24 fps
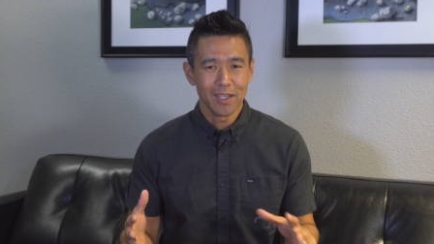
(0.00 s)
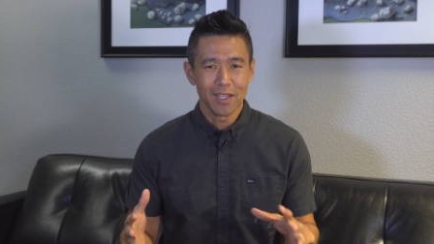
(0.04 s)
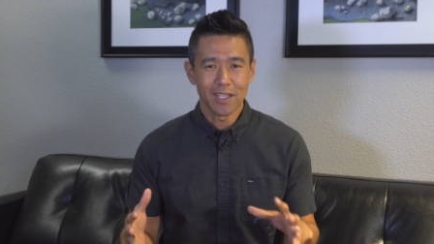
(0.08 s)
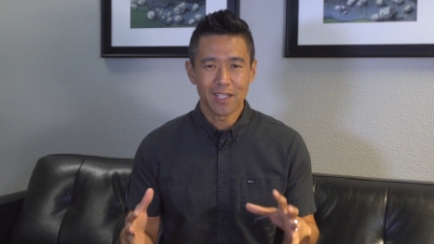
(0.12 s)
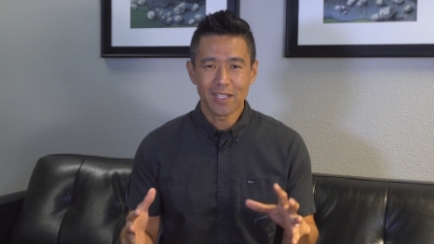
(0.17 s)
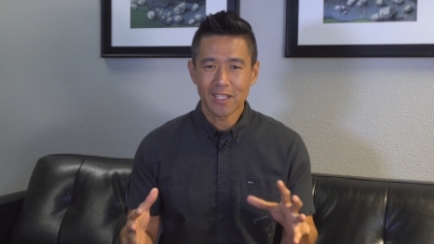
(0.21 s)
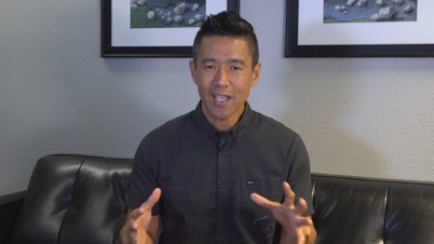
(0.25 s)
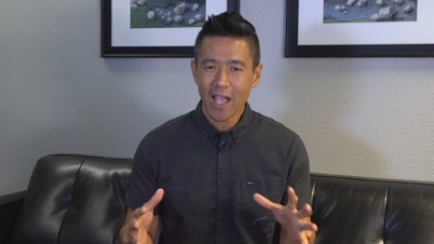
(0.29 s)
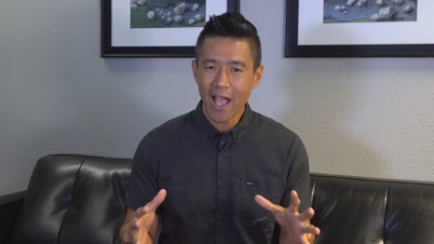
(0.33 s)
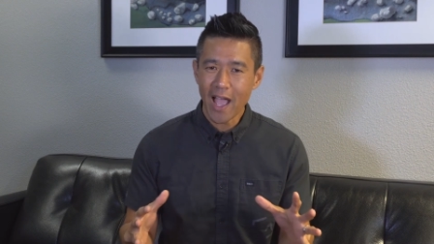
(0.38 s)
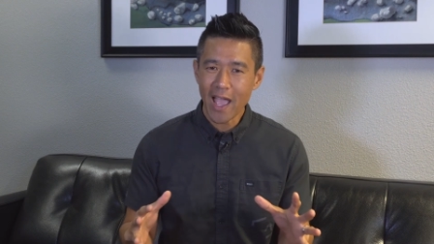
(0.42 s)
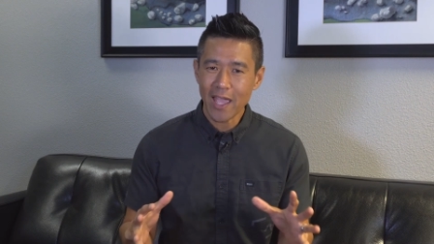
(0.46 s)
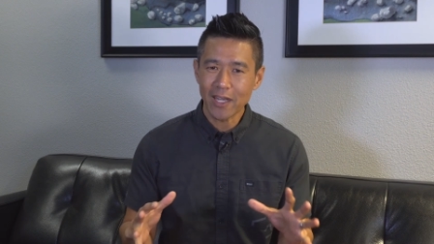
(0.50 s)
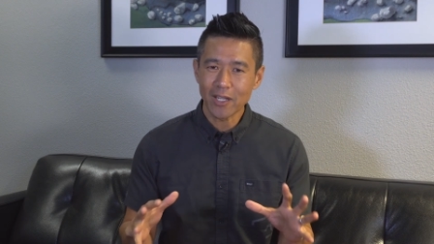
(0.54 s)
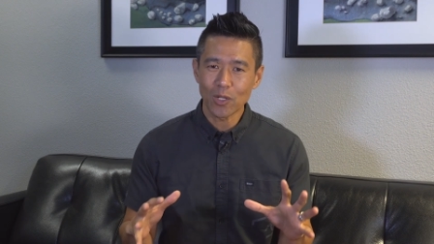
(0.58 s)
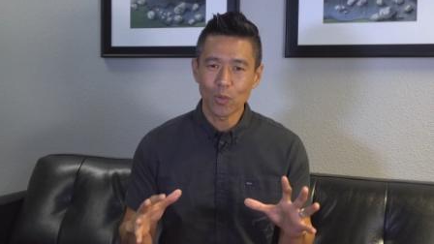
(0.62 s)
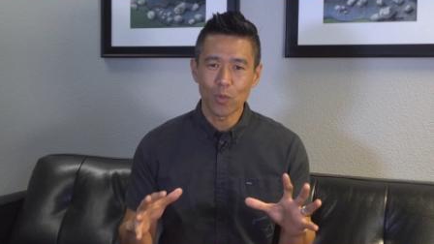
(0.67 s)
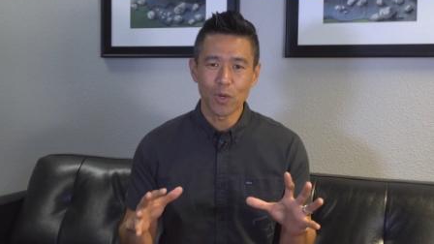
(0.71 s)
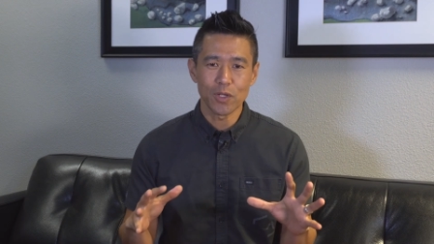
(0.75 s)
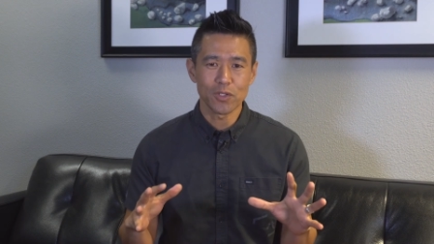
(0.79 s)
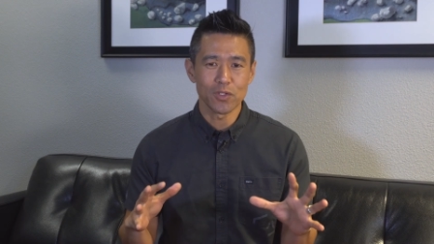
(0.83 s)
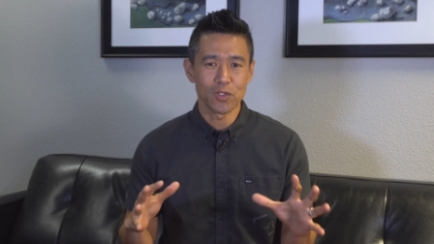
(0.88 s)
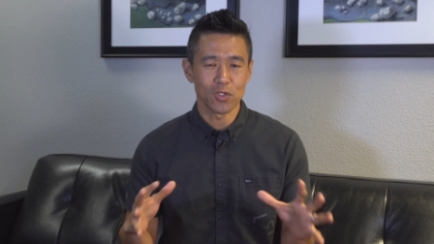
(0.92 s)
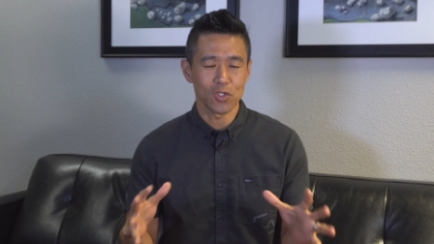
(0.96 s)
He kind
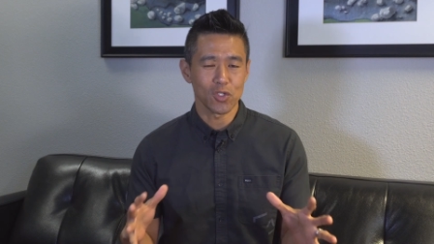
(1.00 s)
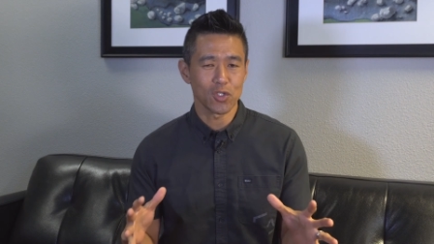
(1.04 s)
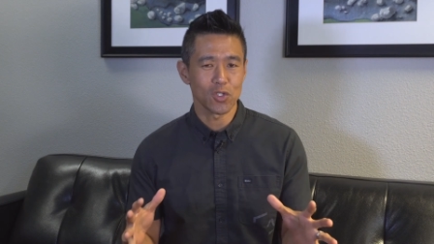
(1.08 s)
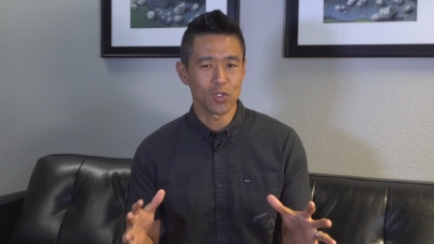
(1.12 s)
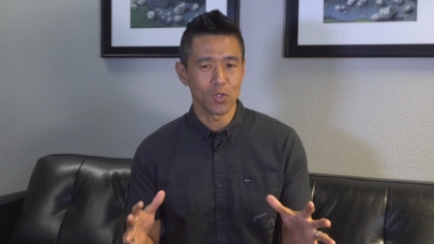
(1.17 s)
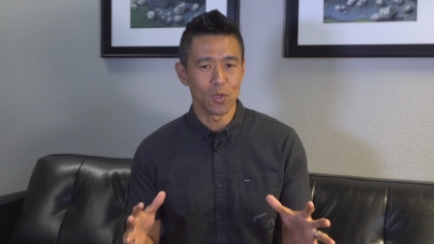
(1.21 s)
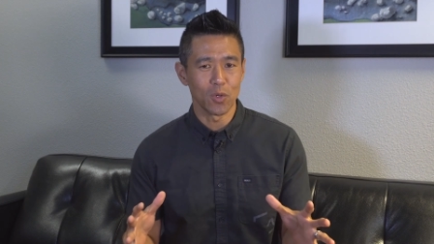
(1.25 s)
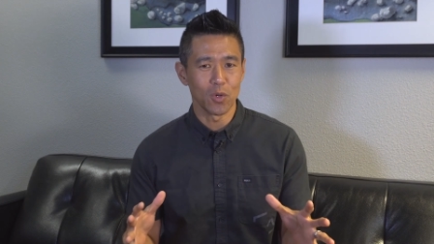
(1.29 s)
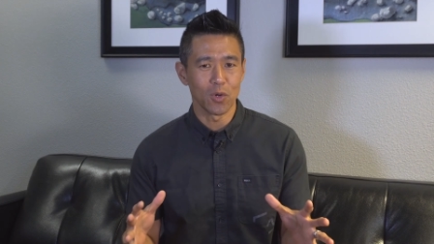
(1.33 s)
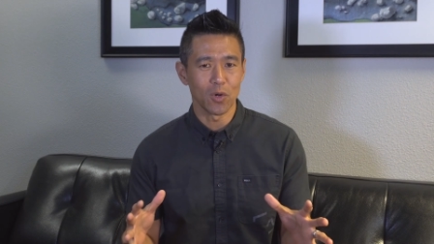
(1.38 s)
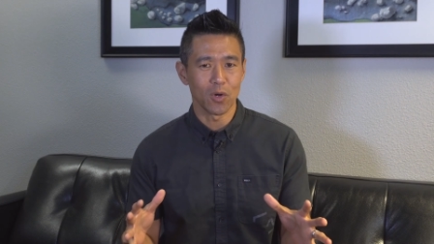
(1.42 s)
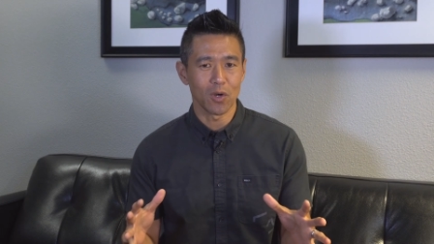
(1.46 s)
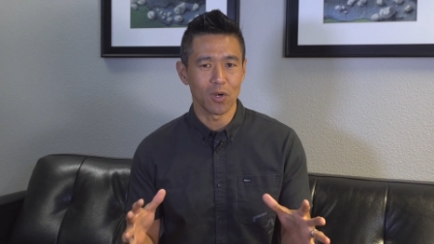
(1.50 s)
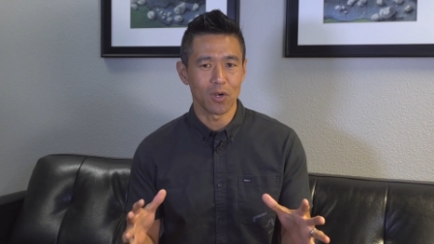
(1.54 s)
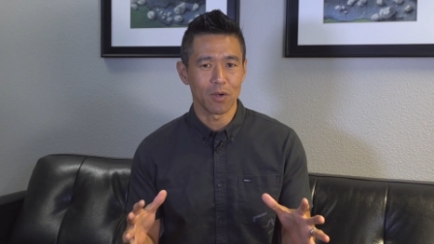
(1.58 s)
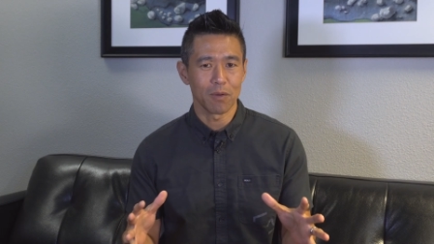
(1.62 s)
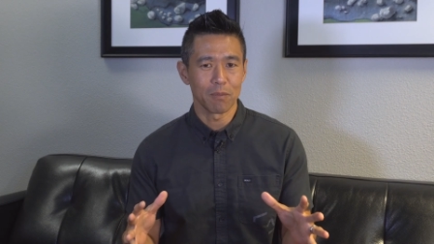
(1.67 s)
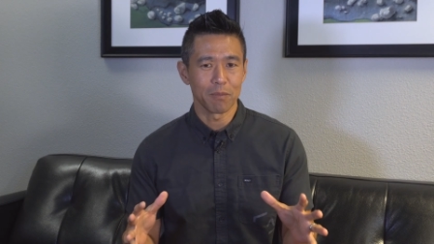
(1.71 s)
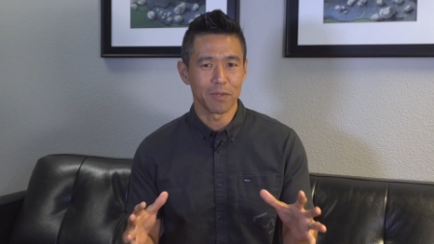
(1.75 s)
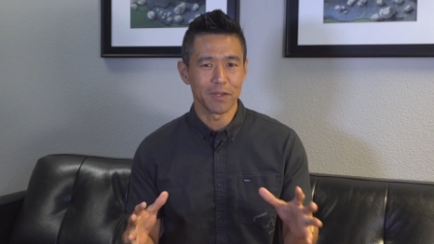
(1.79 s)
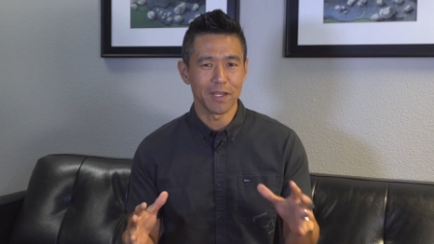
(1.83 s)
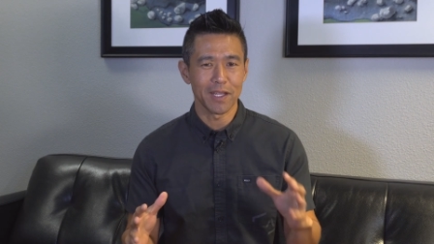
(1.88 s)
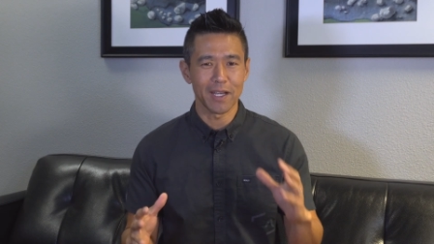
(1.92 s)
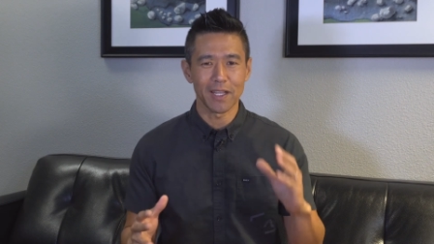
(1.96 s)
of wasn't
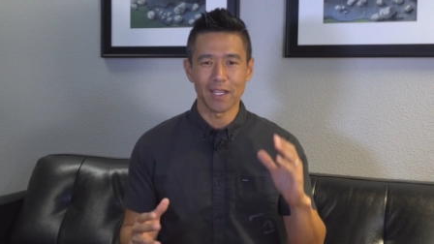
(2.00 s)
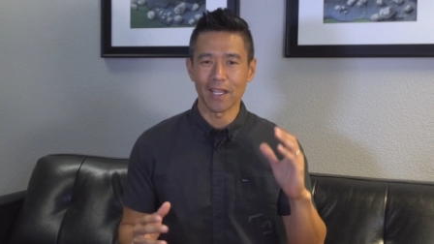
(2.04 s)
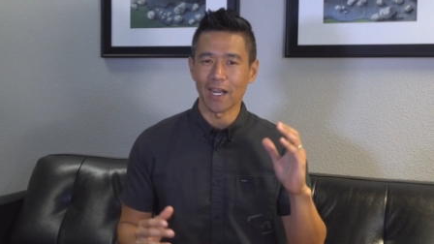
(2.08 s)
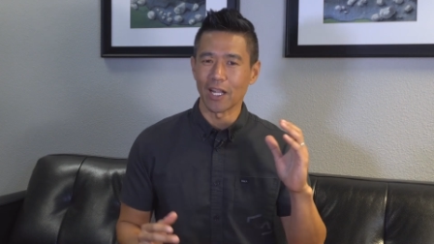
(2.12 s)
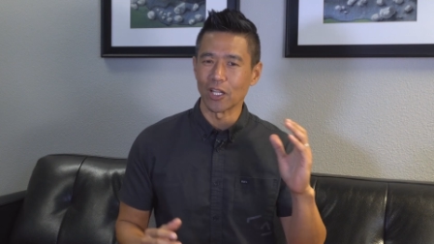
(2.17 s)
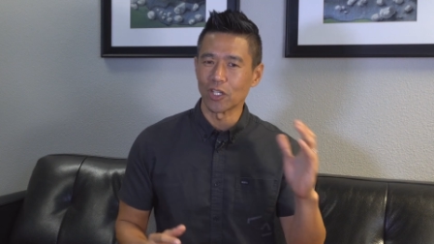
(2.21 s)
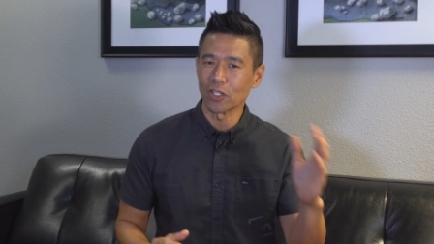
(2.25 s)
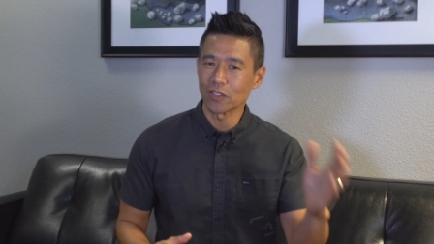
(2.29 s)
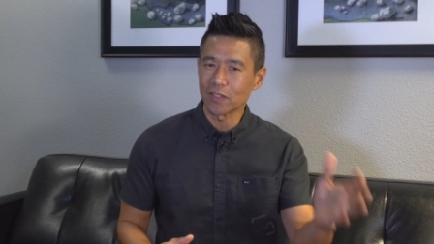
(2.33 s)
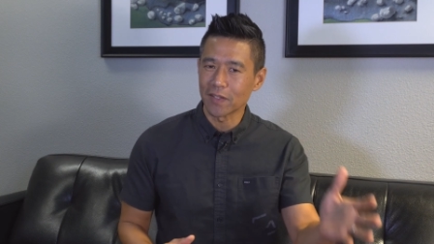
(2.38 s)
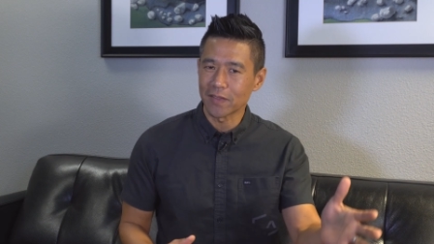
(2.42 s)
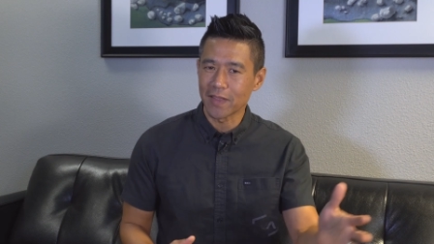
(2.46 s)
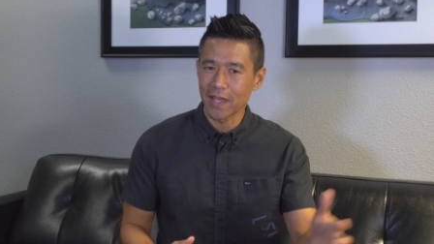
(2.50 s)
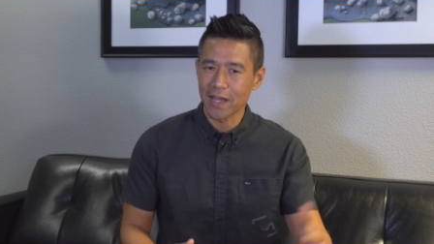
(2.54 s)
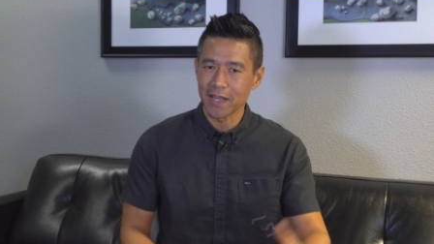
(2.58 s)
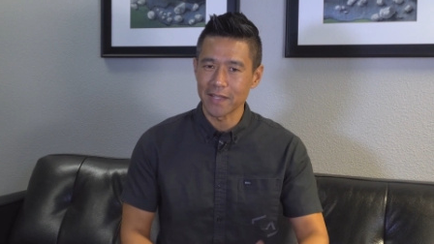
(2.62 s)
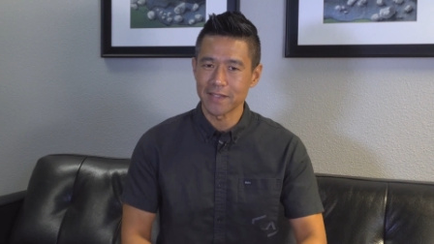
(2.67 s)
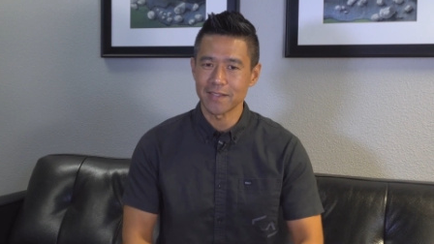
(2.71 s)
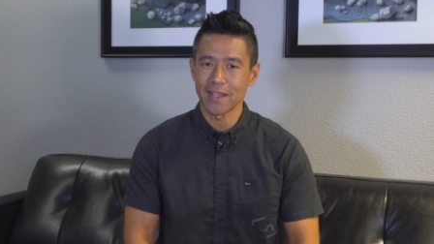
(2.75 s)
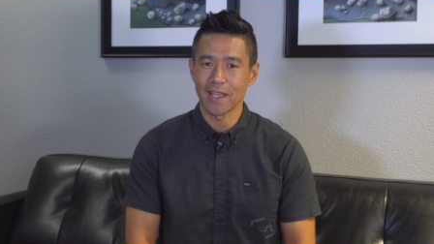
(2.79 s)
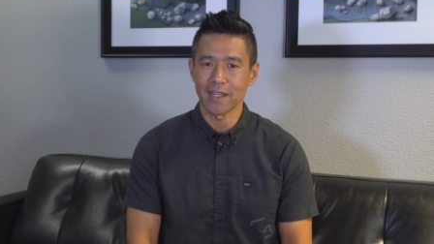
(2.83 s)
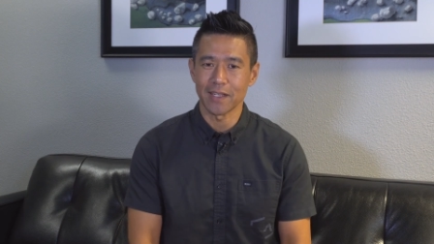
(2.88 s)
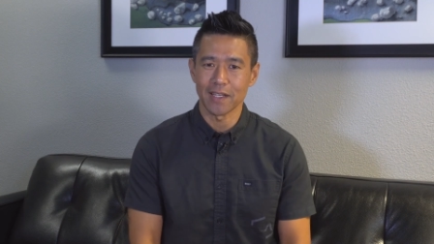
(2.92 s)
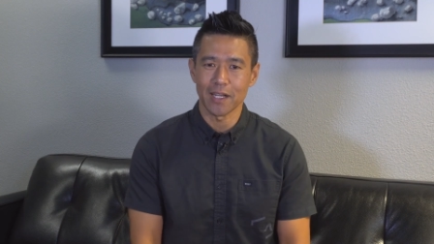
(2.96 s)
sure, but then again, I looked at that
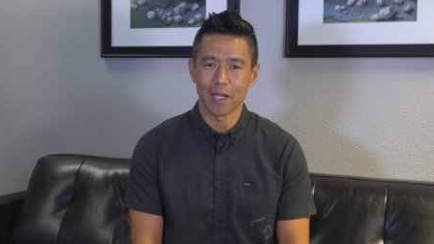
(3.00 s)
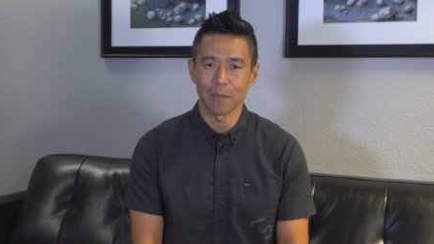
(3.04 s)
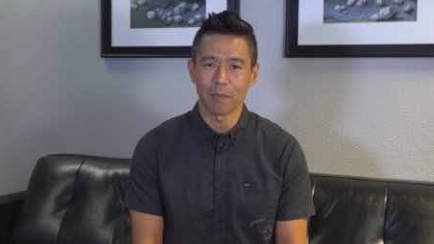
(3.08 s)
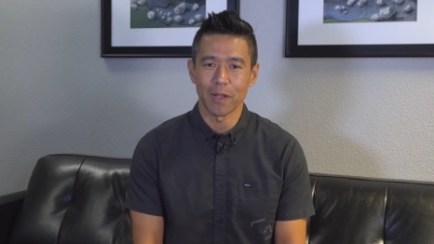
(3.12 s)
attendant.